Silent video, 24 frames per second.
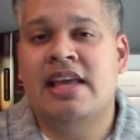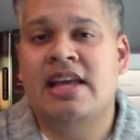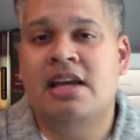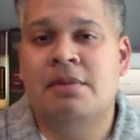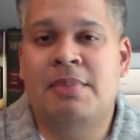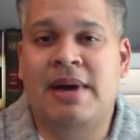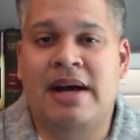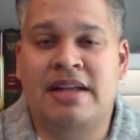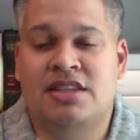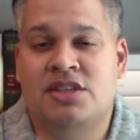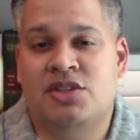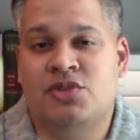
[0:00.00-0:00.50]

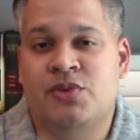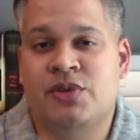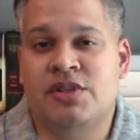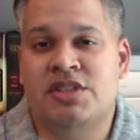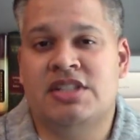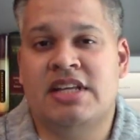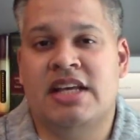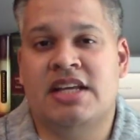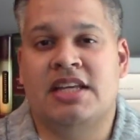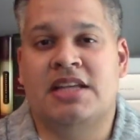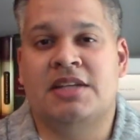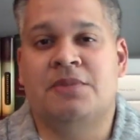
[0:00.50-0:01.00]
about this for a
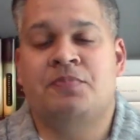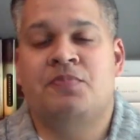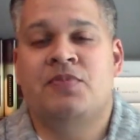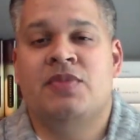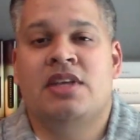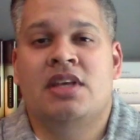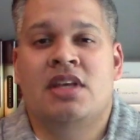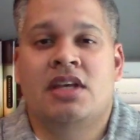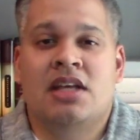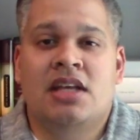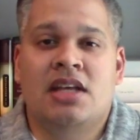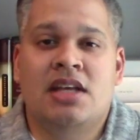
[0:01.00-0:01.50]
second.
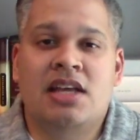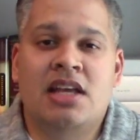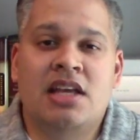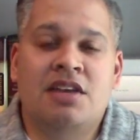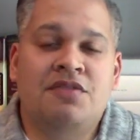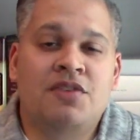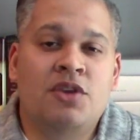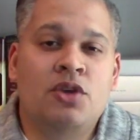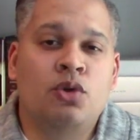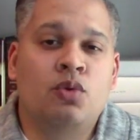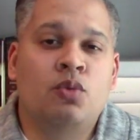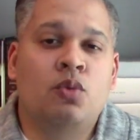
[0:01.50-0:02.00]

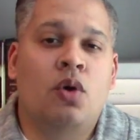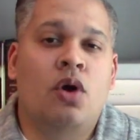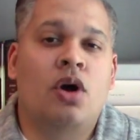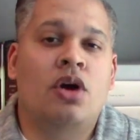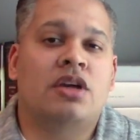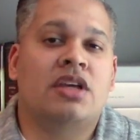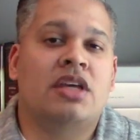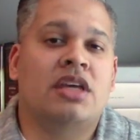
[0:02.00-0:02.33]
If you walk